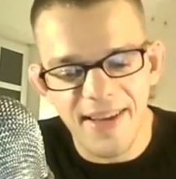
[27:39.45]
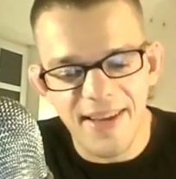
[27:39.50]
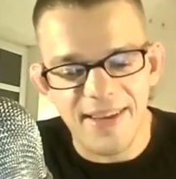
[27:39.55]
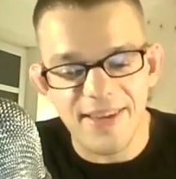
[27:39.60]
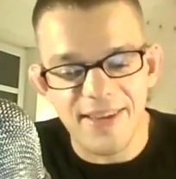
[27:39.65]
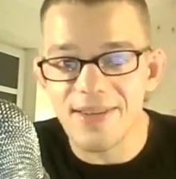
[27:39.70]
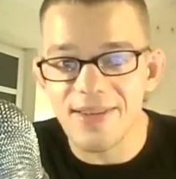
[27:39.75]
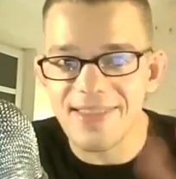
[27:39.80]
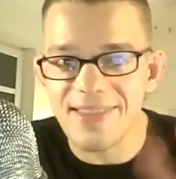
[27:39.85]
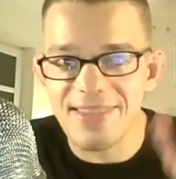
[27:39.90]

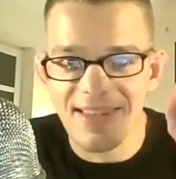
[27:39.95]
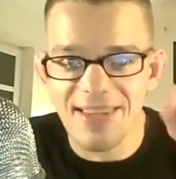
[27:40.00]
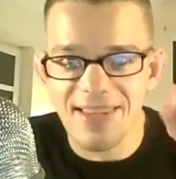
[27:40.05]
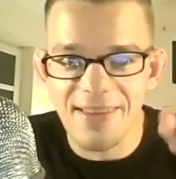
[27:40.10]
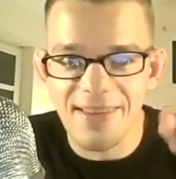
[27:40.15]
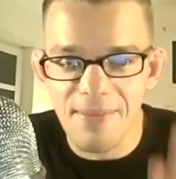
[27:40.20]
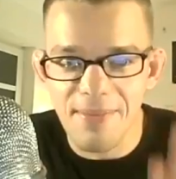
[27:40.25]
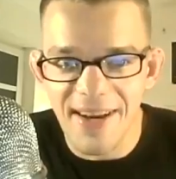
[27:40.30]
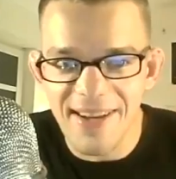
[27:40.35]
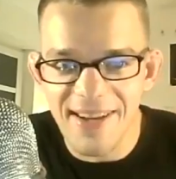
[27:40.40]
You can see
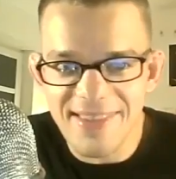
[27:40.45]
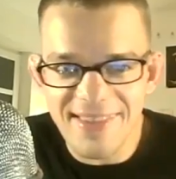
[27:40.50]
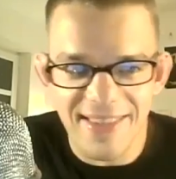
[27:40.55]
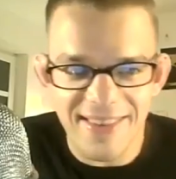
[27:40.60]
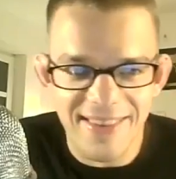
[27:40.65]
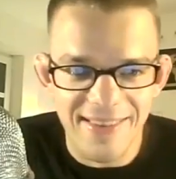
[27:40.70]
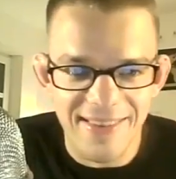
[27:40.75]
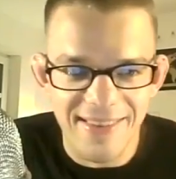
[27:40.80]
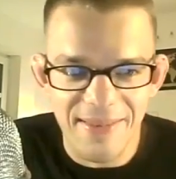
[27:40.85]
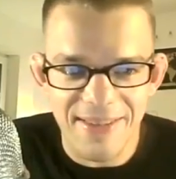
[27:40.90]
the
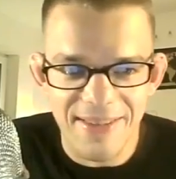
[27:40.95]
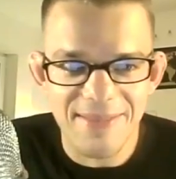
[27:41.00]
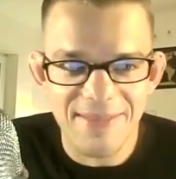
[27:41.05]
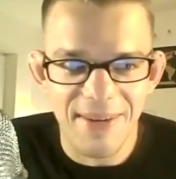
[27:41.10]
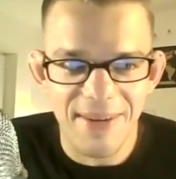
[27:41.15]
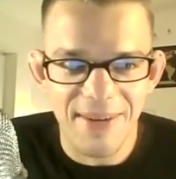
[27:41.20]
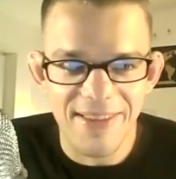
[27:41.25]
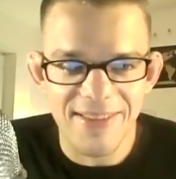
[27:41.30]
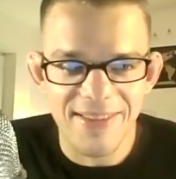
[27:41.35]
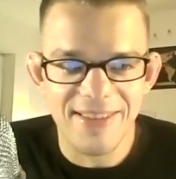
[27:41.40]
mindset just
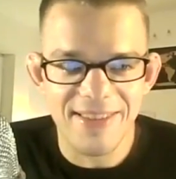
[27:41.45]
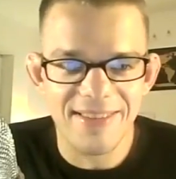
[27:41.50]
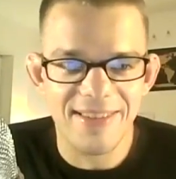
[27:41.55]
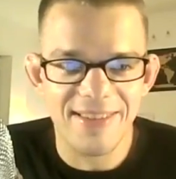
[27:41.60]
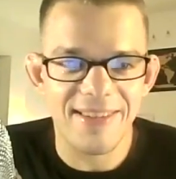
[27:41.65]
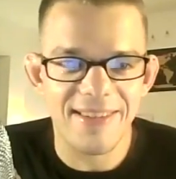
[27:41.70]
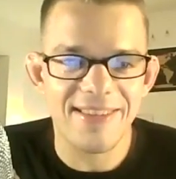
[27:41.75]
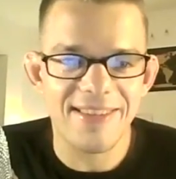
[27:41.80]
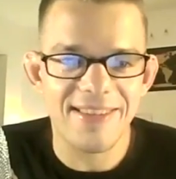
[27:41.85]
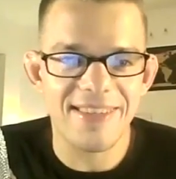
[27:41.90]
by those three.
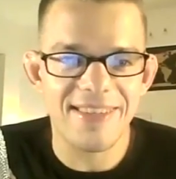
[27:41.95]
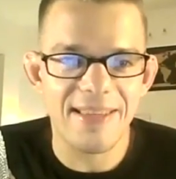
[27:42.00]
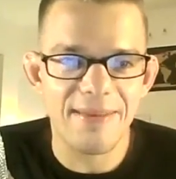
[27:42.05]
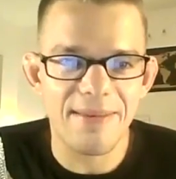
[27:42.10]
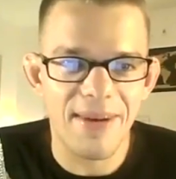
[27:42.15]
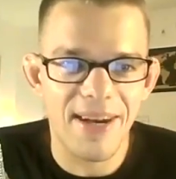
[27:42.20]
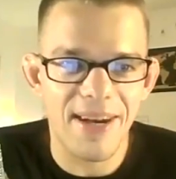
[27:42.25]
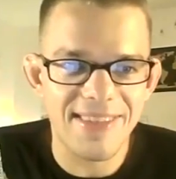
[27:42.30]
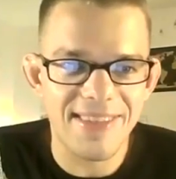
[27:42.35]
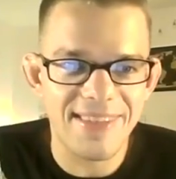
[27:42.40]
You can see the
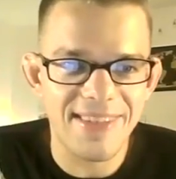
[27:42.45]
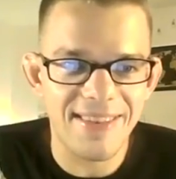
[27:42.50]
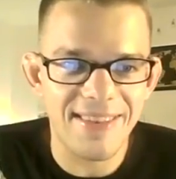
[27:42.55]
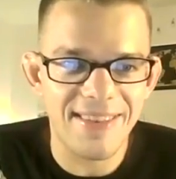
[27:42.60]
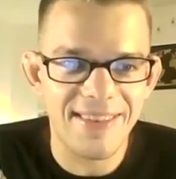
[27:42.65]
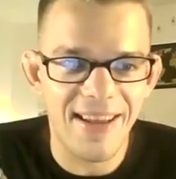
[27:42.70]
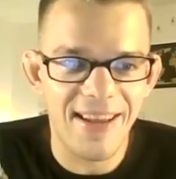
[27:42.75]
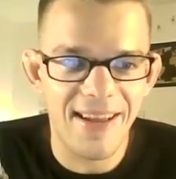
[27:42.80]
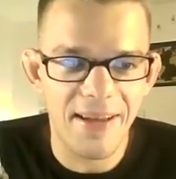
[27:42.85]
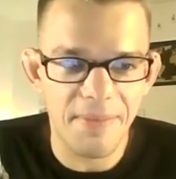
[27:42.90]
mindset
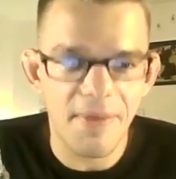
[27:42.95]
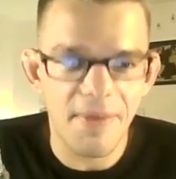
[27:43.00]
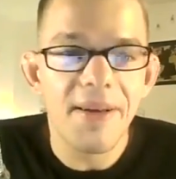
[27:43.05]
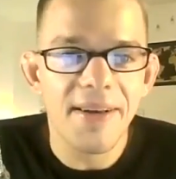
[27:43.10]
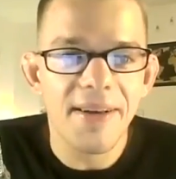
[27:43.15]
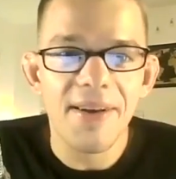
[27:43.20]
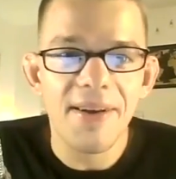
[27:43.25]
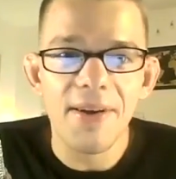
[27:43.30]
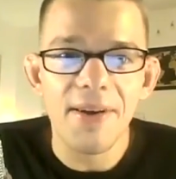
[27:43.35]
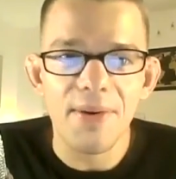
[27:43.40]
that I'm
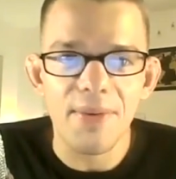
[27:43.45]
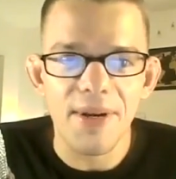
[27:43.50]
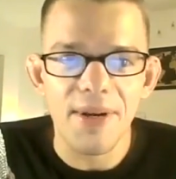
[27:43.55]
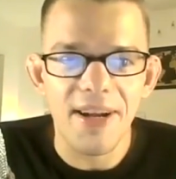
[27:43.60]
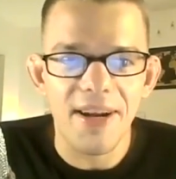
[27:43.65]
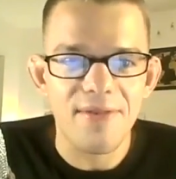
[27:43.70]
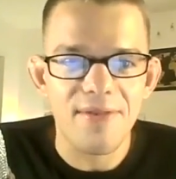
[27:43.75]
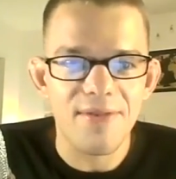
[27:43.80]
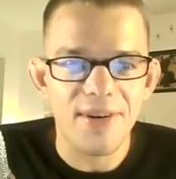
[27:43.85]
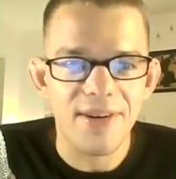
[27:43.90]

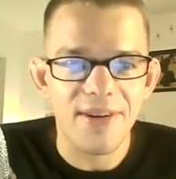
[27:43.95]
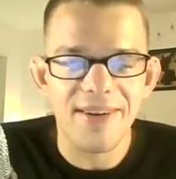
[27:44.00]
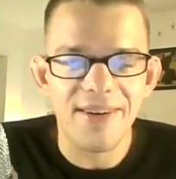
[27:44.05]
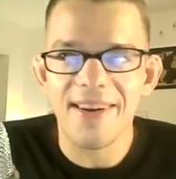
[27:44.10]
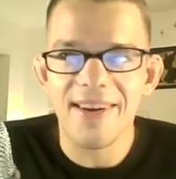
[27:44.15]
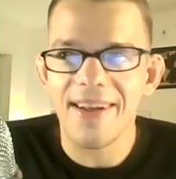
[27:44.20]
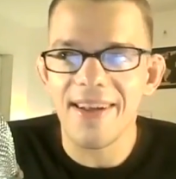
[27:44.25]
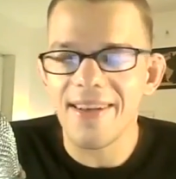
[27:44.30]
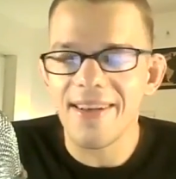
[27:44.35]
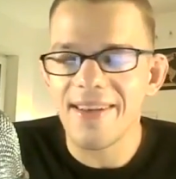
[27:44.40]

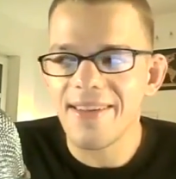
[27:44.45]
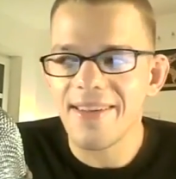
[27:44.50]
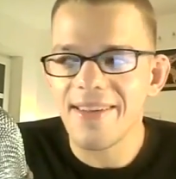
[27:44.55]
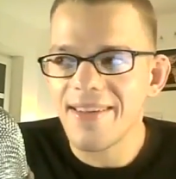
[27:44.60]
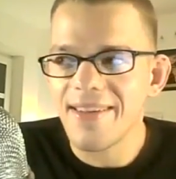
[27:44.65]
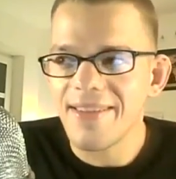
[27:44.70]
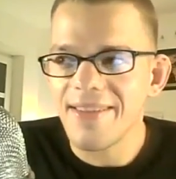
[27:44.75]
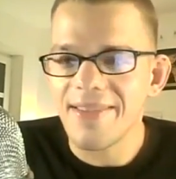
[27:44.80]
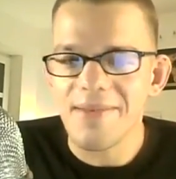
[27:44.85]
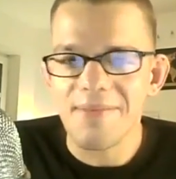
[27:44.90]

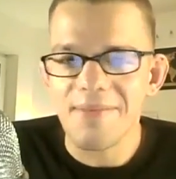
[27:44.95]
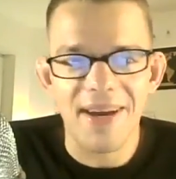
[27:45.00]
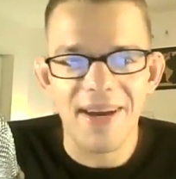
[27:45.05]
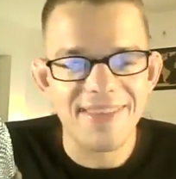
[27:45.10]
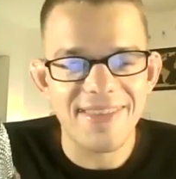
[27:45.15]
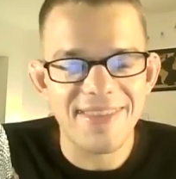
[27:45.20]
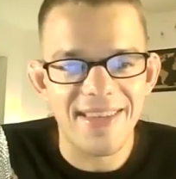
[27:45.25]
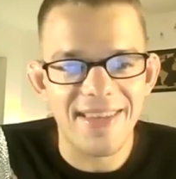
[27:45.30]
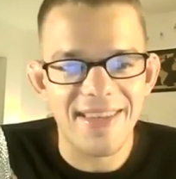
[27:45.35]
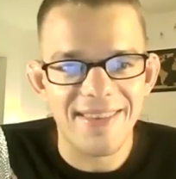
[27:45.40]

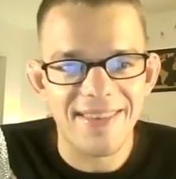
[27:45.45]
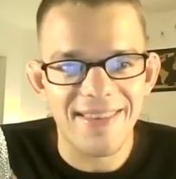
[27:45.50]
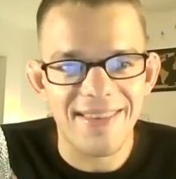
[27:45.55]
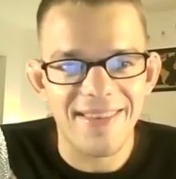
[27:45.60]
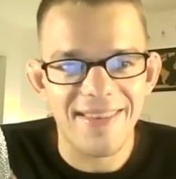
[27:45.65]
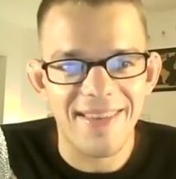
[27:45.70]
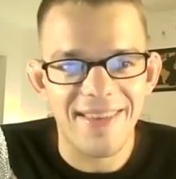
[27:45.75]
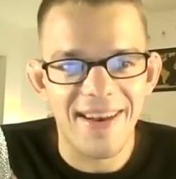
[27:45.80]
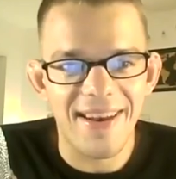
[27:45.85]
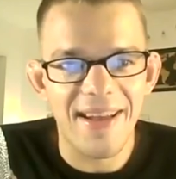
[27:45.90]
mindset
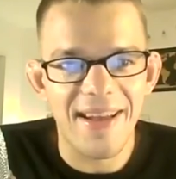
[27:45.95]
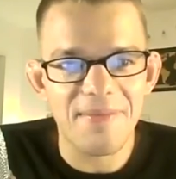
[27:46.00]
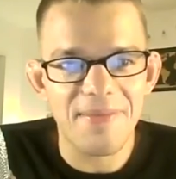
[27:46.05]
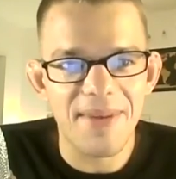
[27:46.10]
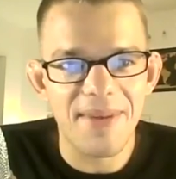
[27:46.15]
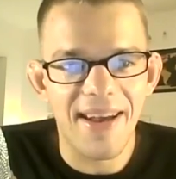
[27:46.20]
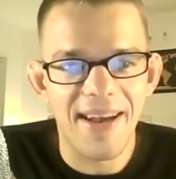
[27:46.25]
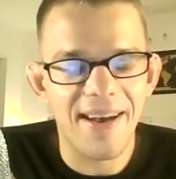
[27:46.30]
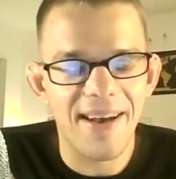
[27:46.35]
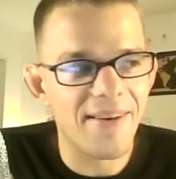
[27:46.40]
that I'm
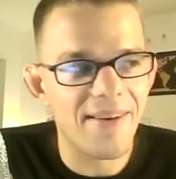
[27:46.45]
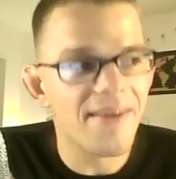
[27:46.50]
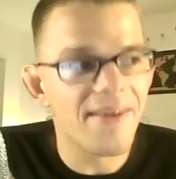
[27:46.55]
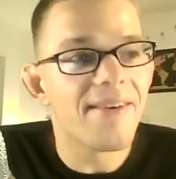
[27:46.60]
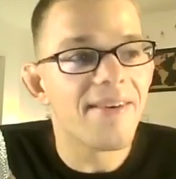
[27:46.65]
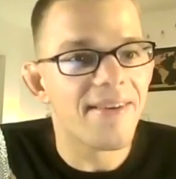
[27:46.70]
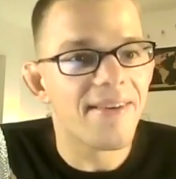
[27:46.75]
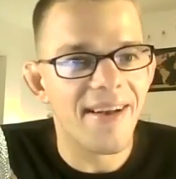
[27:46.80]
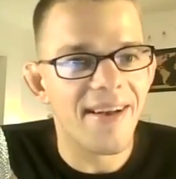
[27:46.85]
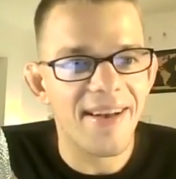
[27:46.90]

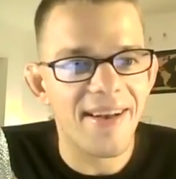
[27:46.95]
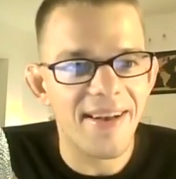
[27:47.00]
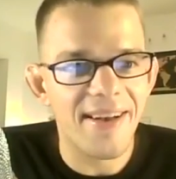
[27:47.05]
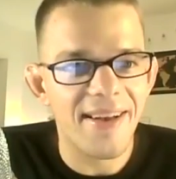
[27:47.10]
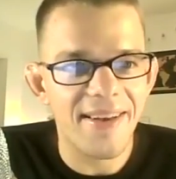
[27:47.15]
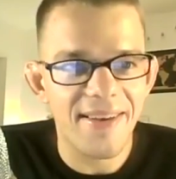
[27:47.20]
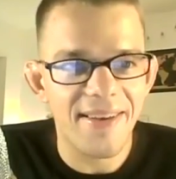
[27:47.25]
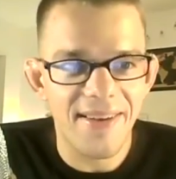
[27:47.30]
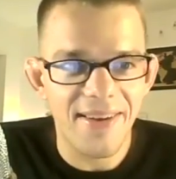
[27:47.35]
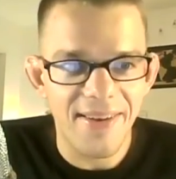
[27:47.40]
now
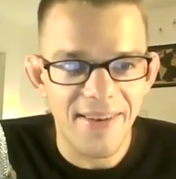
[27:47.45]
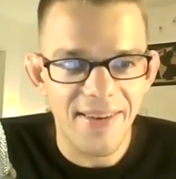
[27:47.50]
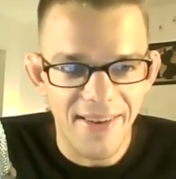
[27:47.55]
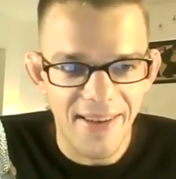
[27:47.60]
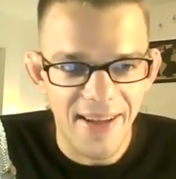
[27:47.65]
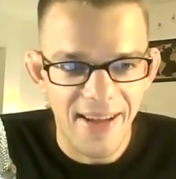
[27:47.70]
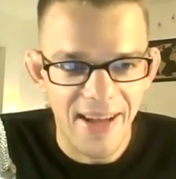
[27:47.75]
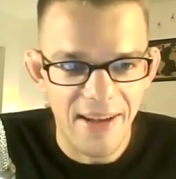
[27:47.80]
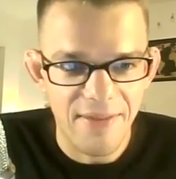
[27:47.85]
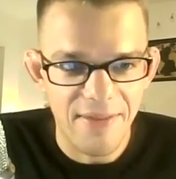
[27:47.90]

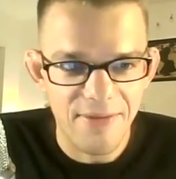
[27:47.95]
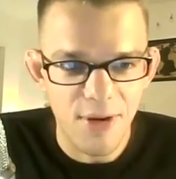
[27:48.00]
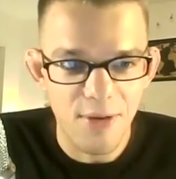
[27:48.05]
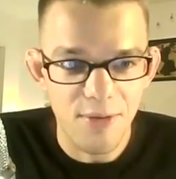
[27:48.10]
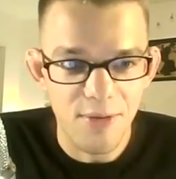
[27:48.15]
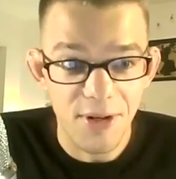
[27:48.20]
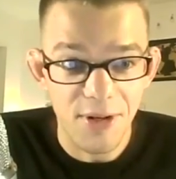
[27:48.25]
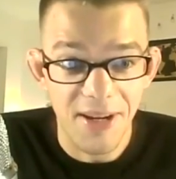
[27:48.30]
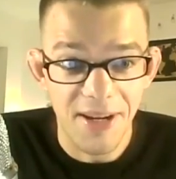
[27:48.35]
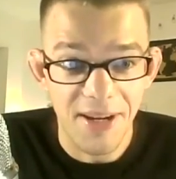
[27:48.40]
have
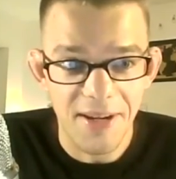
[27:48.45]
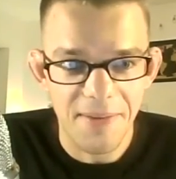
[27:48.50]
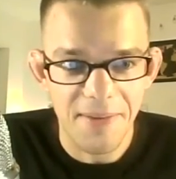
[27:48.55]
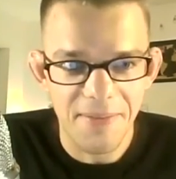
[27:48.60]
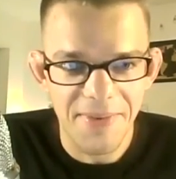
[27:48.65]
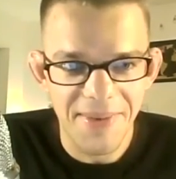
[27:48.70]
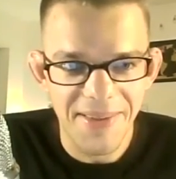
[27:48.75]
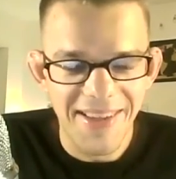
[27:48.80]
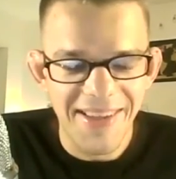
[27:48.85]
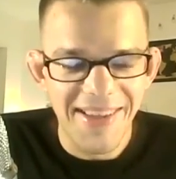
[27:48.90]

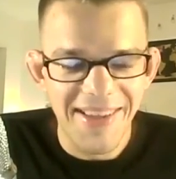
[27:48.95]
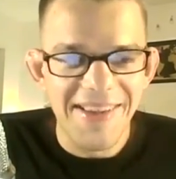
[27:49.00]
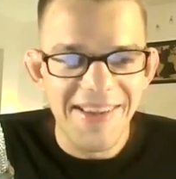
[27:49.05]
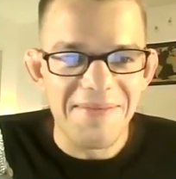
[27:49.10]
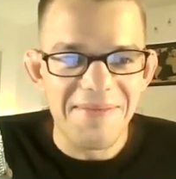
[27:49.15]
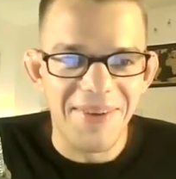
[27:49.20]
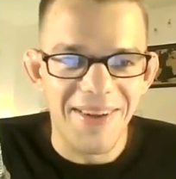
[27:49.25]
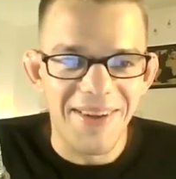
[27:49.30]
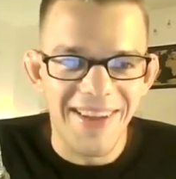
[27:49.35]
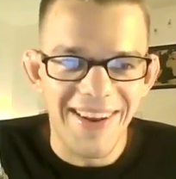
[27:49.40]
overcome.
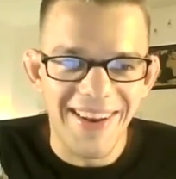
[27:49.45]
But